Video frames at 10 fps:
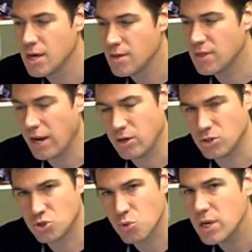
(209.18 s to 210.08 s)
that I could
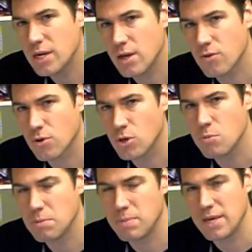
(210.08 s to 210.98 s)
treat another
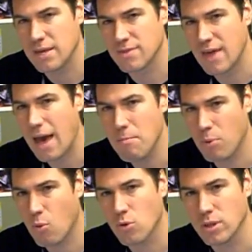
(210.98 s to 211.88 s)
human being that
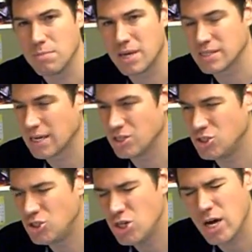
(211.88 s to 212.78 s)
poorly because I
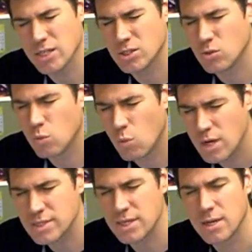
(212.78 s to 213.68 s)
just
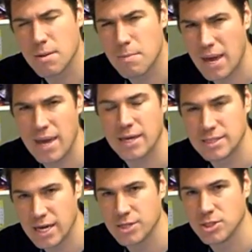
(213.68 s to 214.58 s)
wasn't paying
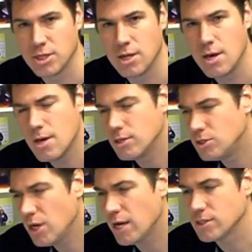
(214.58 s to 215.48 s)
attention,
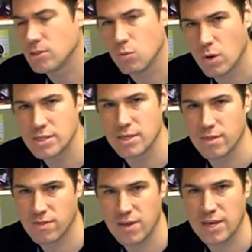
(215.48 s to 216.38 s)
just wasn't
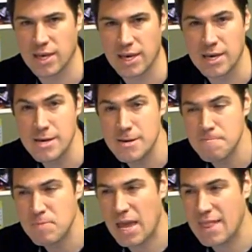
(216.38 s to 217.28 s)
thinking
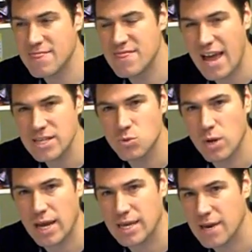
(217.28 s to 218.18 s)
and that's what
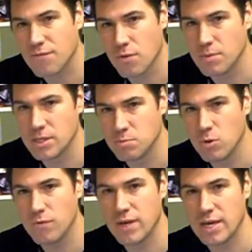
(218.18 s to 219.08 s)
I get from this
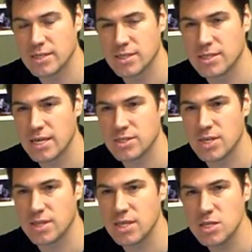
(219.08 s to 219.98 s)
movie is the sense
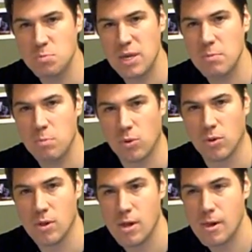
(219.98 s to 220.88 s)
that these people
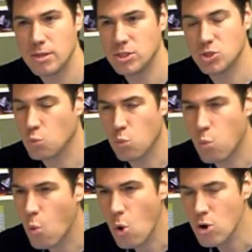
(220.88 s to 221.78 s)
just
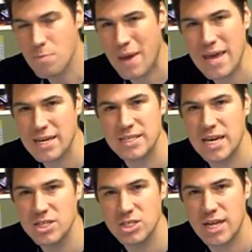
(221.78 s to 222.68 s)
weren't paying
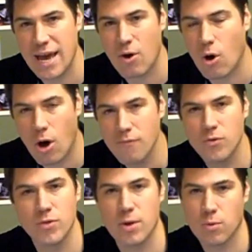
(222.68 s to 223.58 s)
attention to how
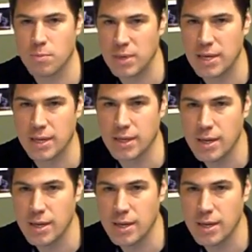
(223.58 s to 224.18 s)
awful they were being